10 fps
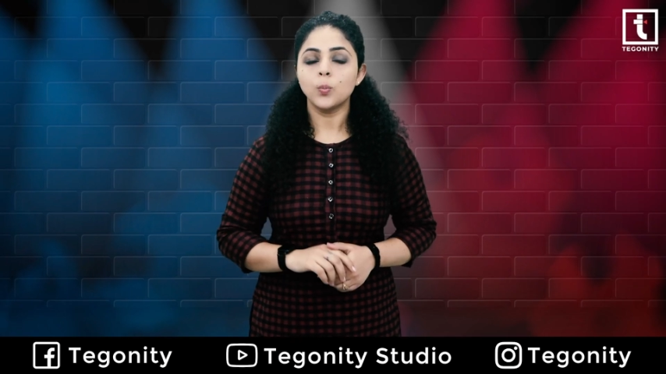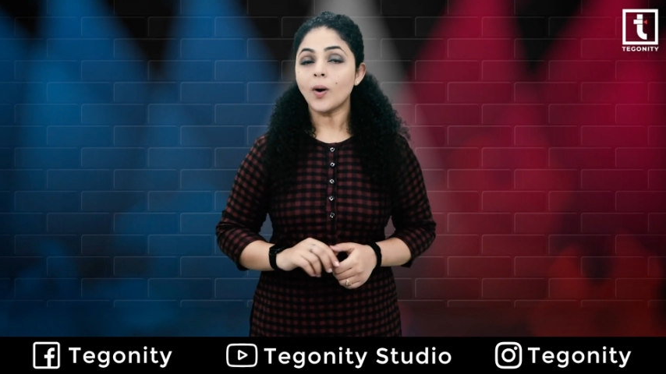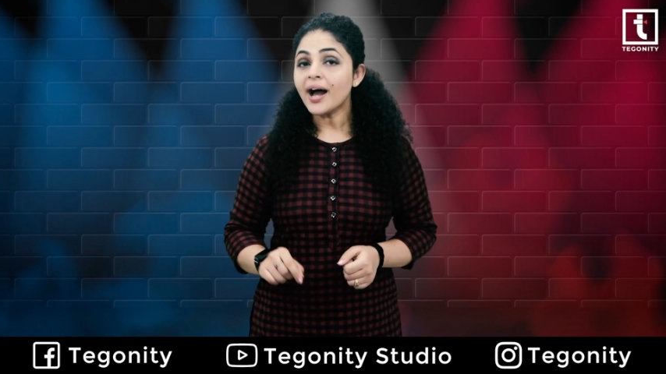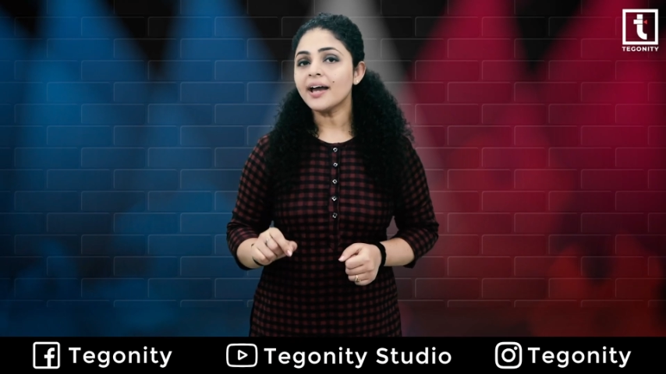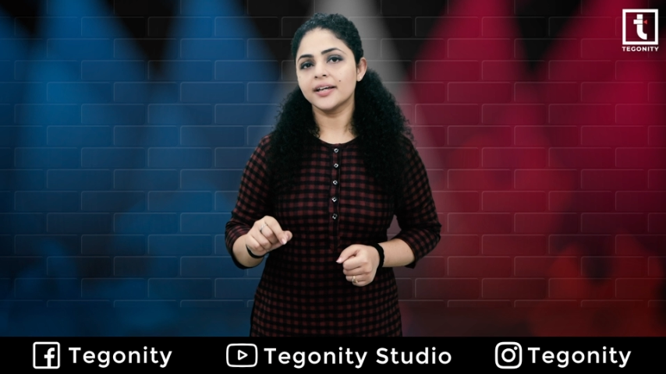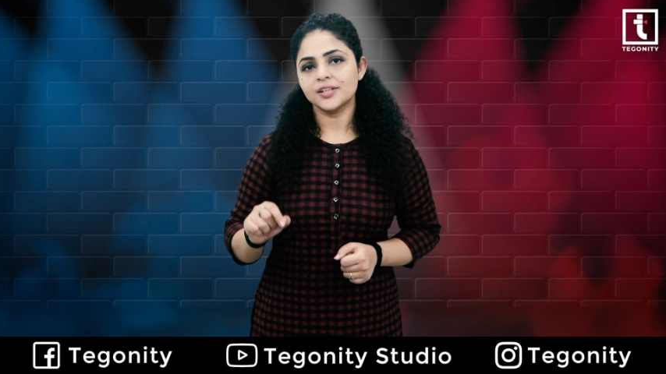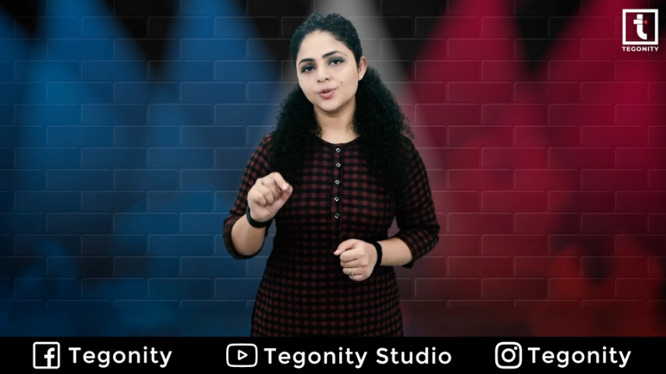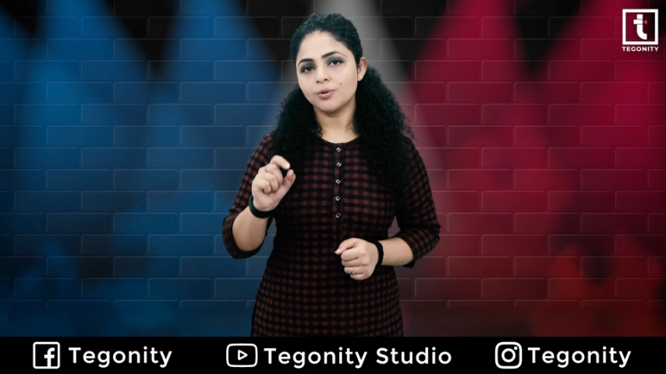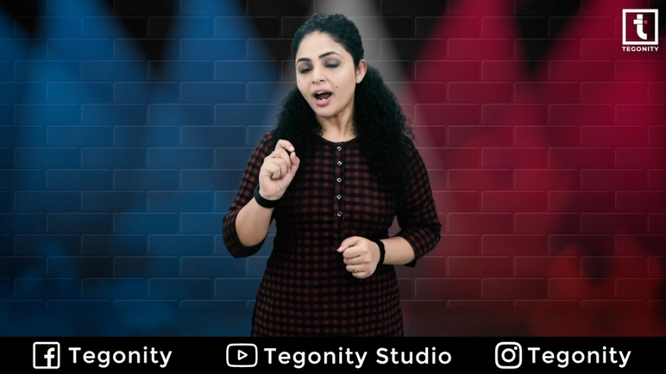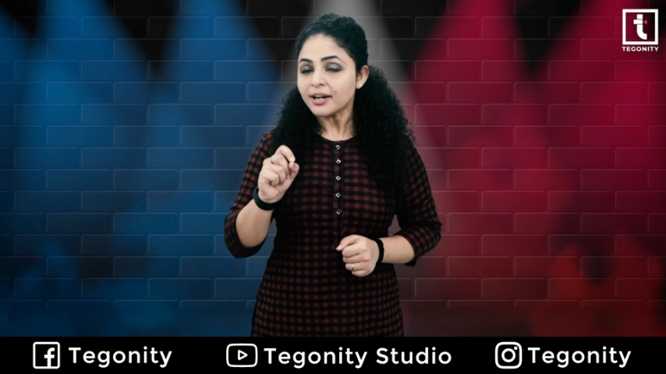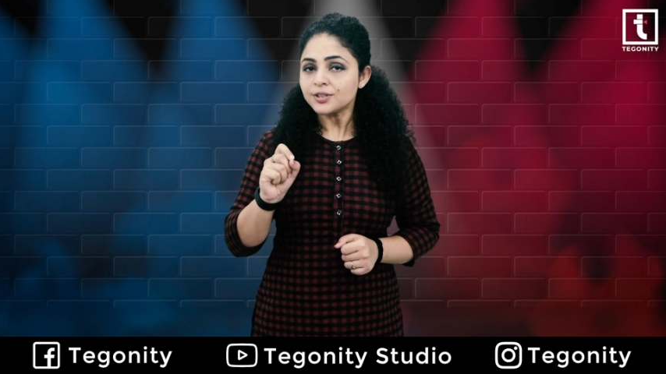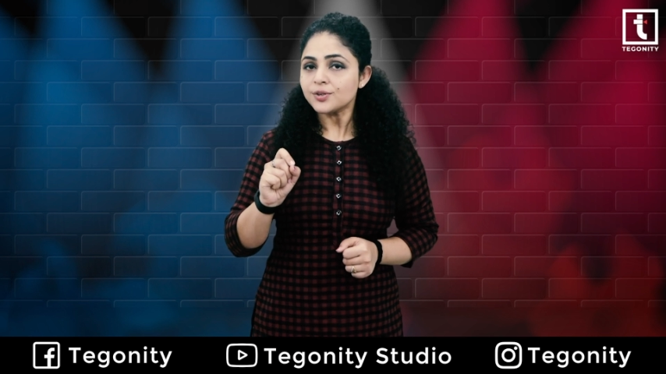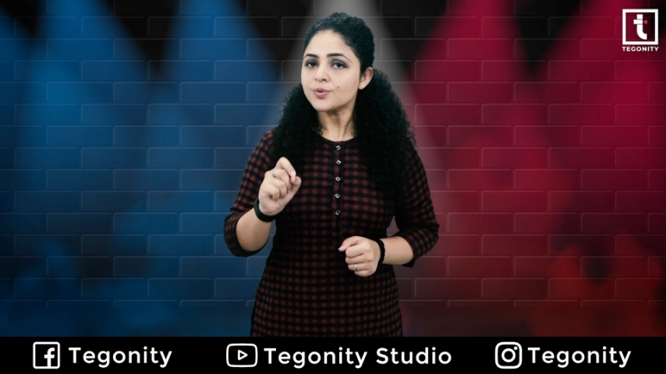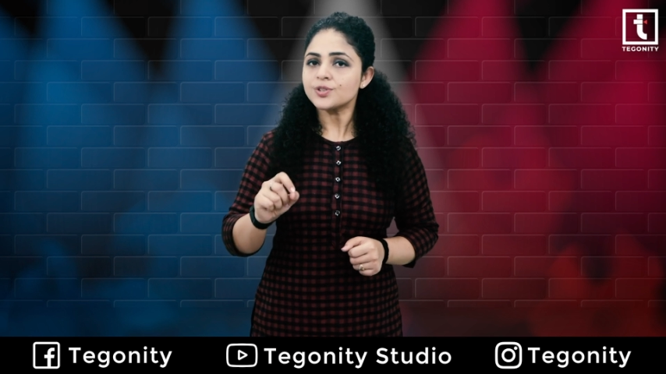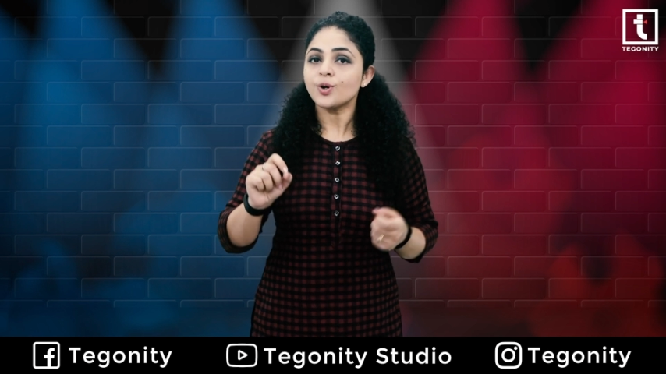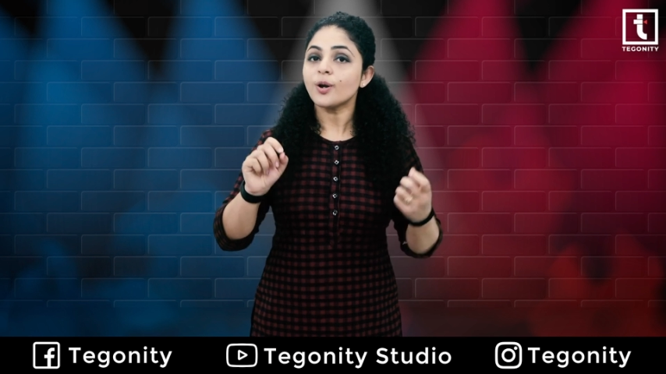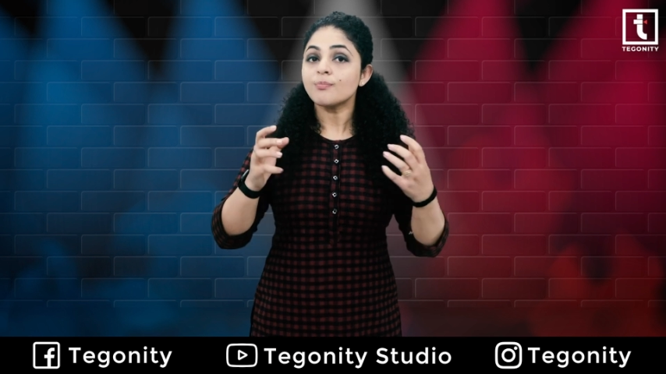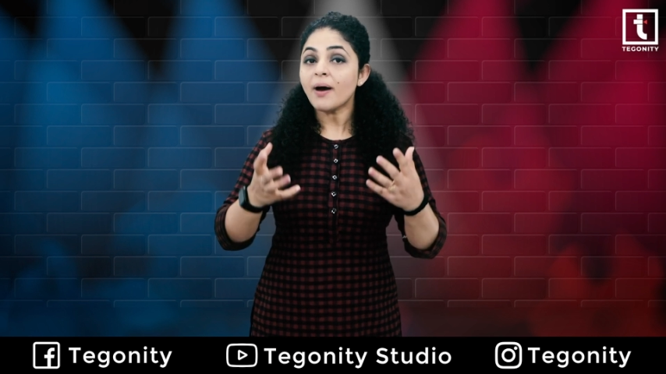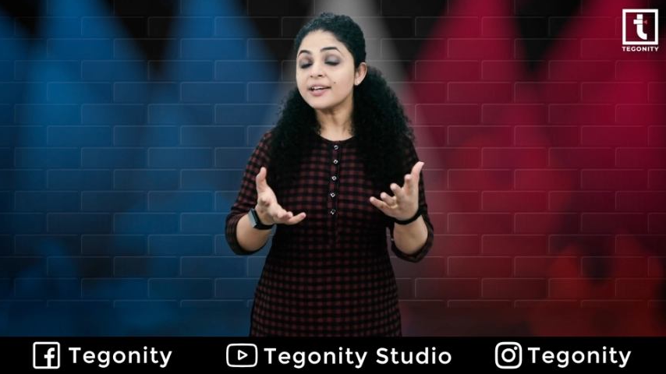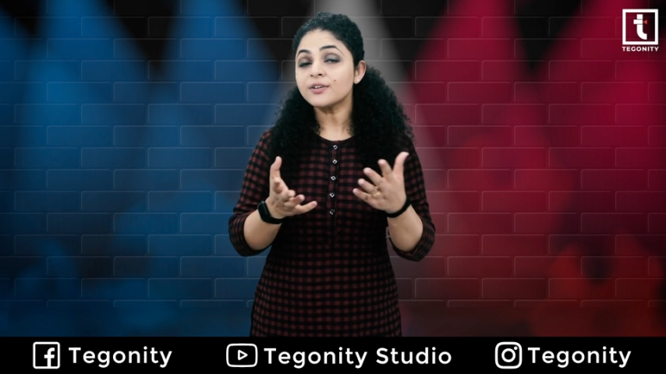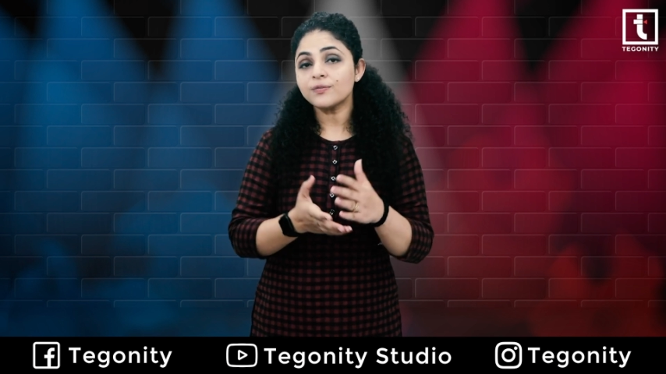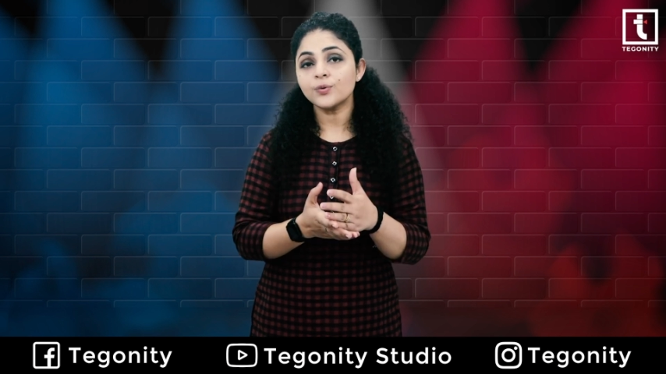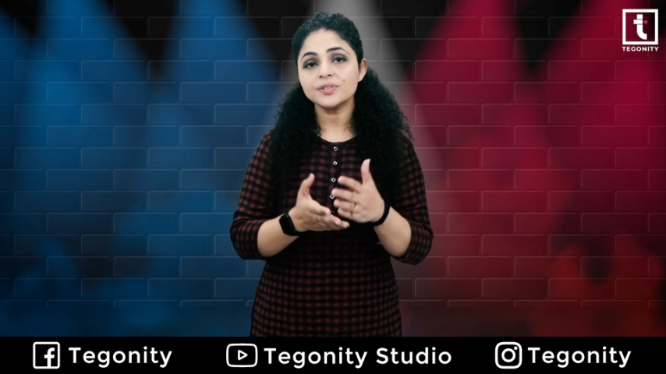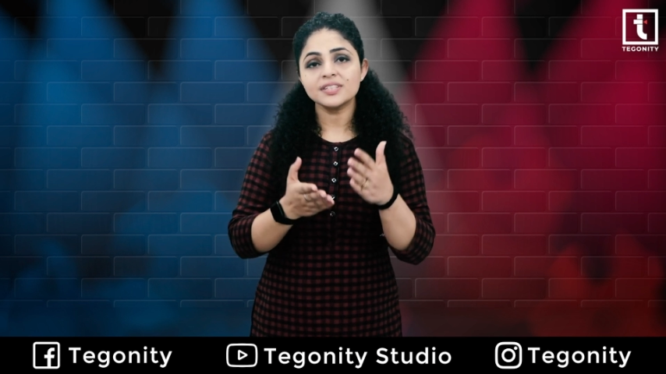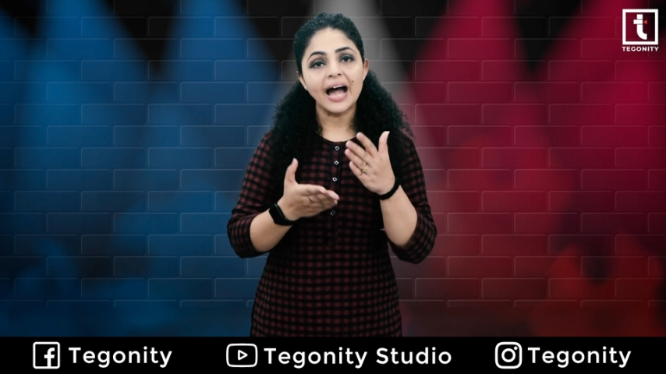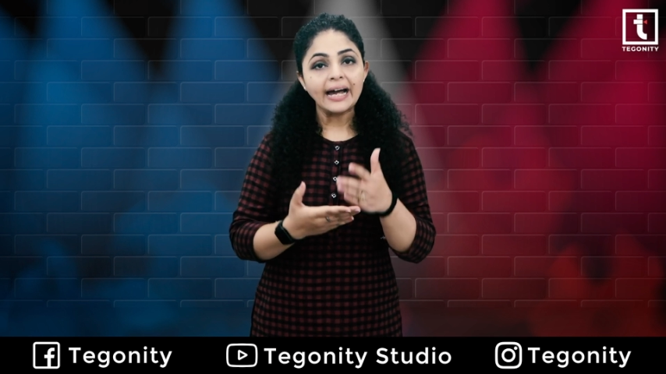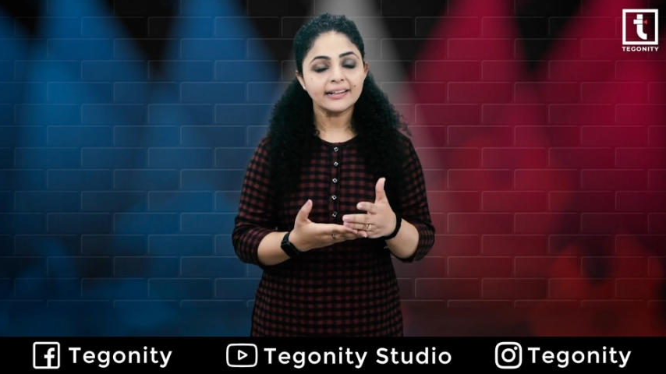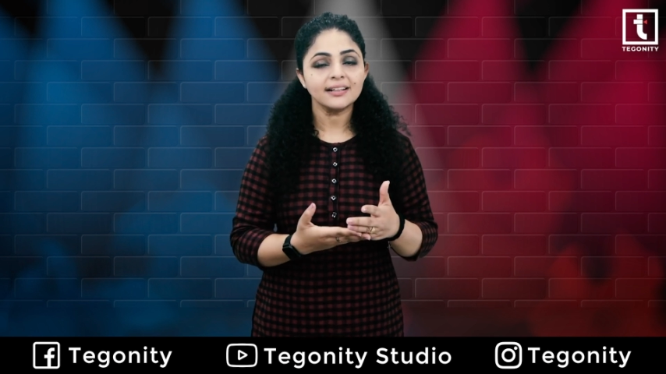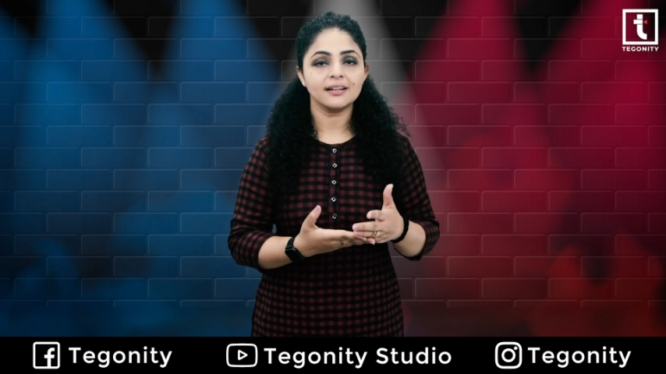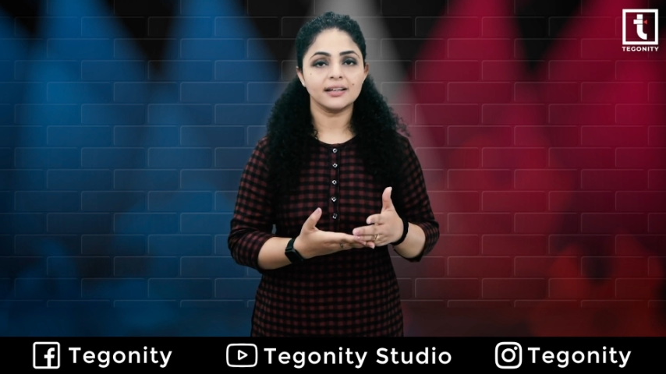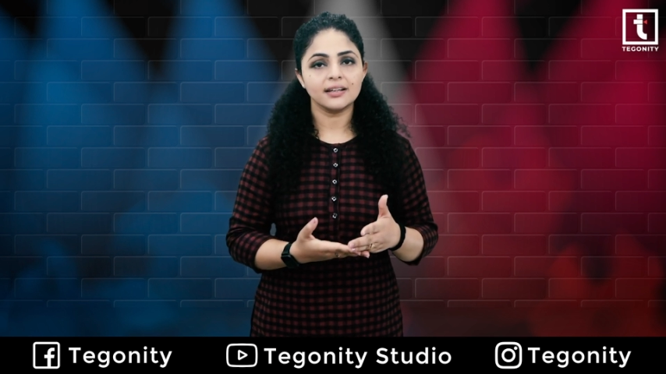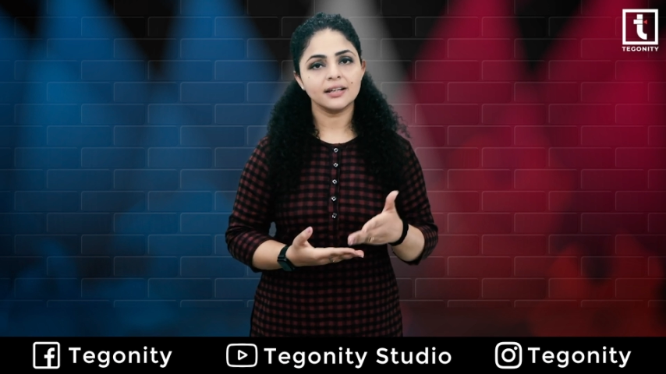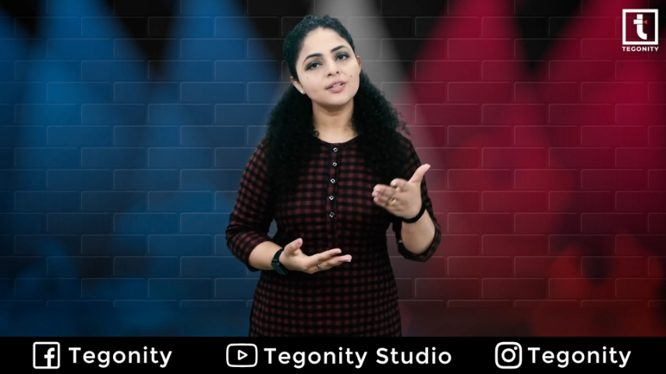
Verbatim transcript: why you can't use your microphones directly